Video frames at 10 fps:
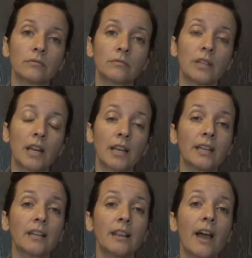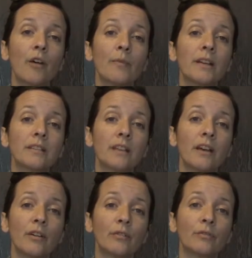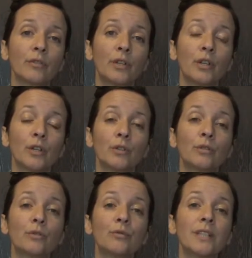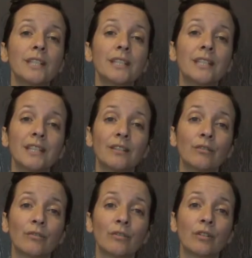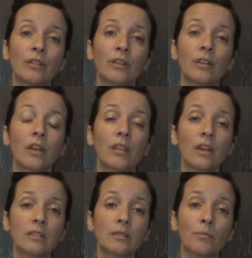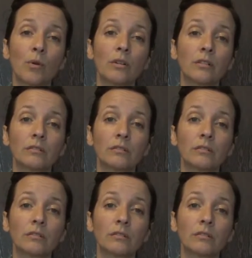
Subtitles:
And I can allow myself to receive that support.